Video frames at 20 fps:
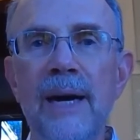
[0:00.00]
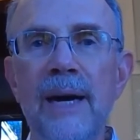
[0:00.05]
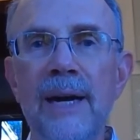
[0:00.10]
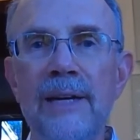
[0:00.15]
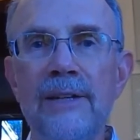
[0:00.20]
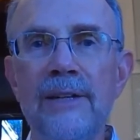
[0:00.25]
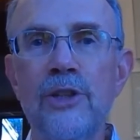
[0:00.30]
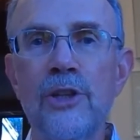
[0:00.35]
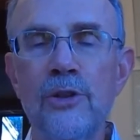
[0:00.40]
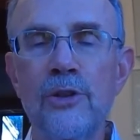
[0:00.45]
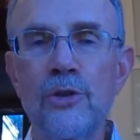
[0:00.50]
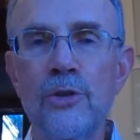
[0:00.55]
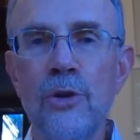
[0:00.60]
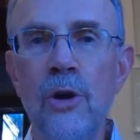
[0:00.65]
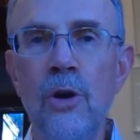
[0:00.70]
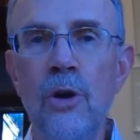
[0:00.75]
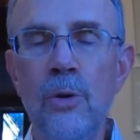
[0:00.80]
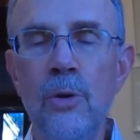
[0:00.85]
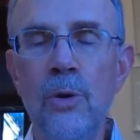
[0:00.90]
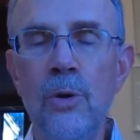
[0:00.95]
to
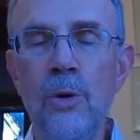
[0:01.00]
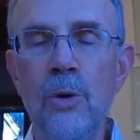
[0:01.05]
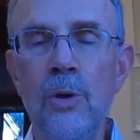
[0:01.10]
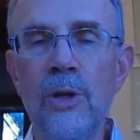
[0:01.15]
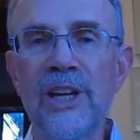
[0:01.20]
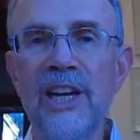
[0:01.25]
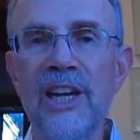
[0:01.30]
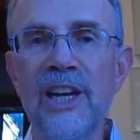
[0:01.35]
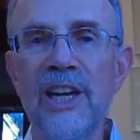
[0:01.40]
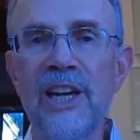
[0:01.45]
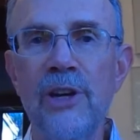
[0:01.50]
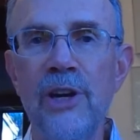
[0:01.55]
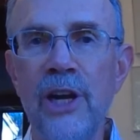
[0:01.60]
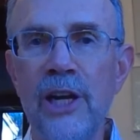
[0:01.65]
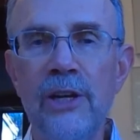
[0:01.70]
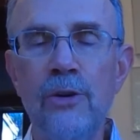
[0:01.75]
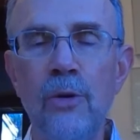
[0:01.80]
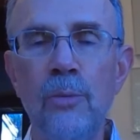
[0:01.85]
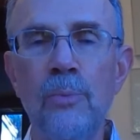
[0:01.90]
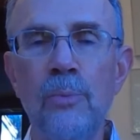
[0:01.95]
minimize,
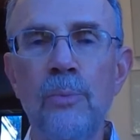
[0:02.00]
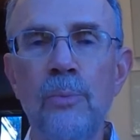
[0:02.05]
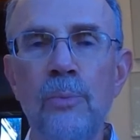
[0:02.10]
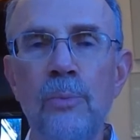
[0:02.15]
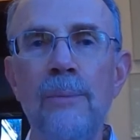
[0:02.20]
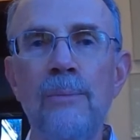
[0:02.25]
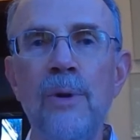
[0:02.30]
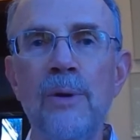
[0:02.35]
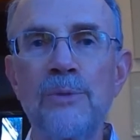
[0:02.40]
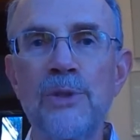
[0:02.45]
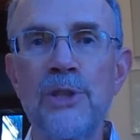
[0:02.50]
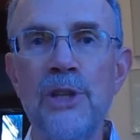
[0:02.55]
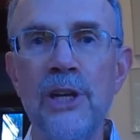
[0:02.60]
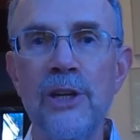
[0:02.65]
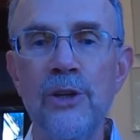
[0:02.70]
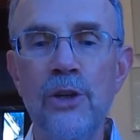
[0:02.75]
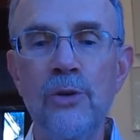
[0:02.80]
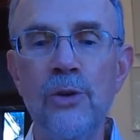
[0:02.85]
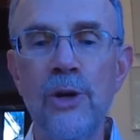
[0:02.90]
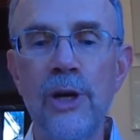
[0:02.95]
control, even heal
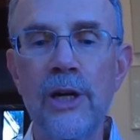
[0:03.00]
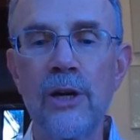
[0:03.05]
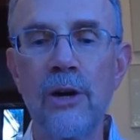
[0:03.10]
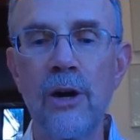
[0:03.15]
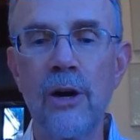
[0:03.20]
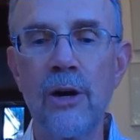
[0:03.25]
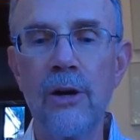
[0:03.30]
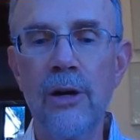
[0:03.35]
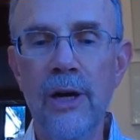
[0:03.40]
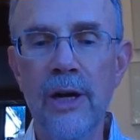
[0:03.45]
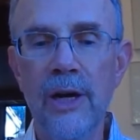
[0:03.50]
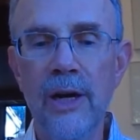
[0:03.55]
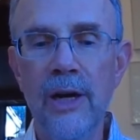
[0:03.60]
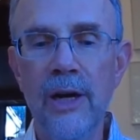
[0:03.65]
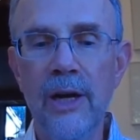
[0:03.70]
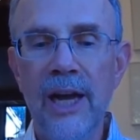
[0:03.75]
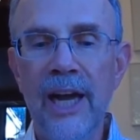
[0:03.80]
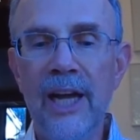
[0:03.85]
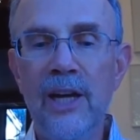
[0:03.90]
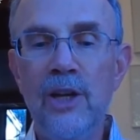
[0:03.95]
problems that do
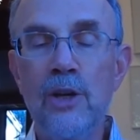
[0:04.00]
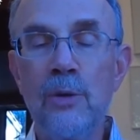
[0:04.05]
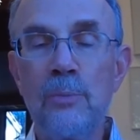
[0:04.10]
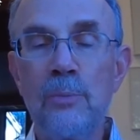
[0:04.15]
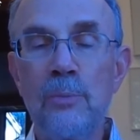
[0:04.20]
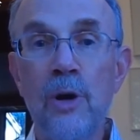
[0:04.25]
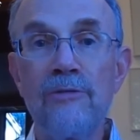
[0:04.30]
occur,